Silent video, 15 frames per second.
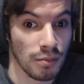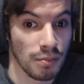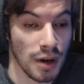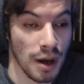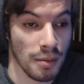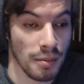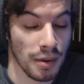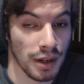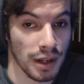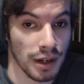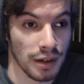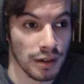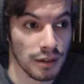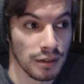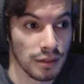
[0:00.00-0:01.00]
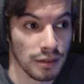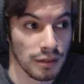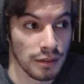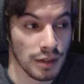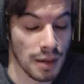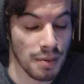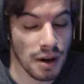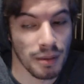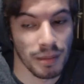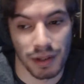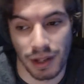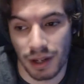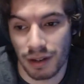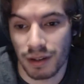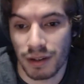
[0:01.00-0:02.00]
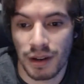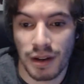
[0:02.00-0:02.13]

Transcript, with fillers: Probably Monday. Yeah, probably Monday.